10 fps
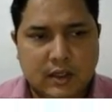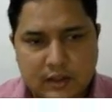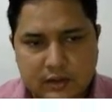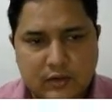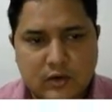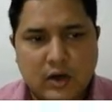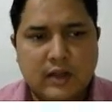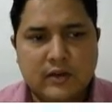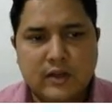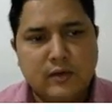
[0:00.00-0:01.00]
This is called
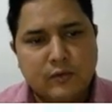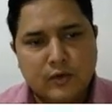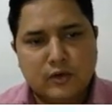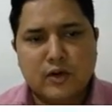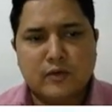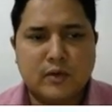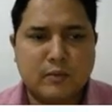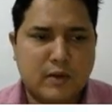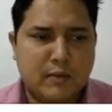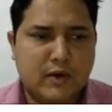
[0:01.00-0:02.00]
as the
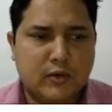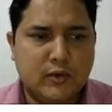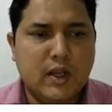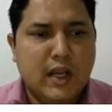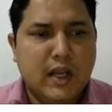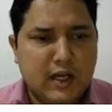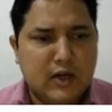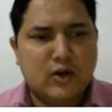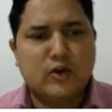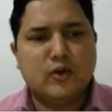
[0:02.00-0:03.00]
some community issue. In
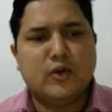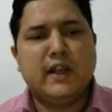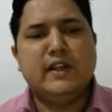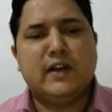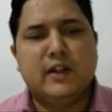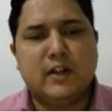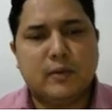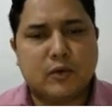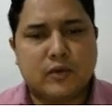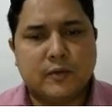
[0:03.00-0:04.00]
order to re-engineering the
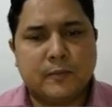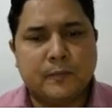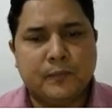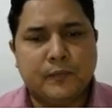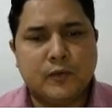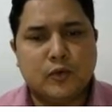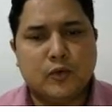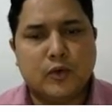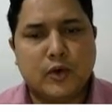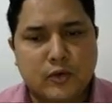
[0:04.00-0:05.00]
process, to
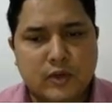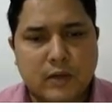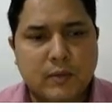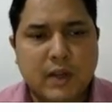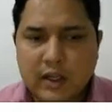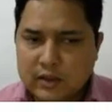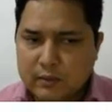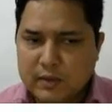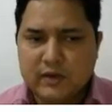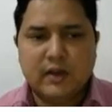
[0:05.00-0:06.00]
reduce
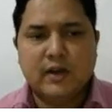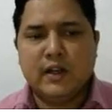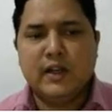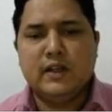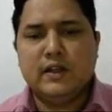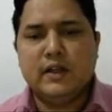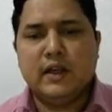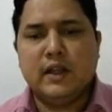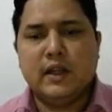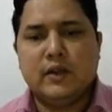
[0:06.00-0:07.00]
the basically
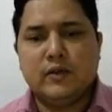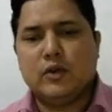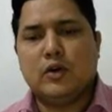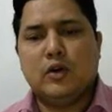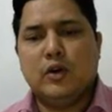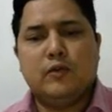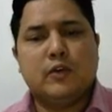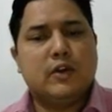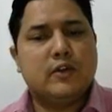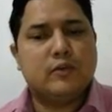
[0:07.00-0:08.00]
re-engineering is not only
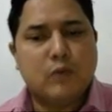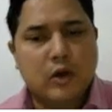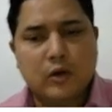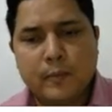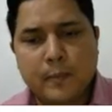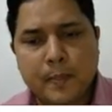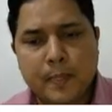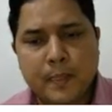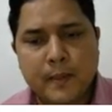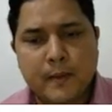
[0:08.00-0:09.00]
for the small
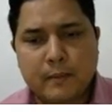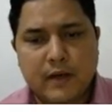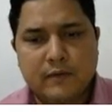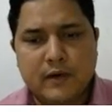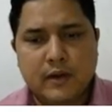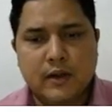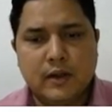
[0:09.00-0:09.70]
benefit.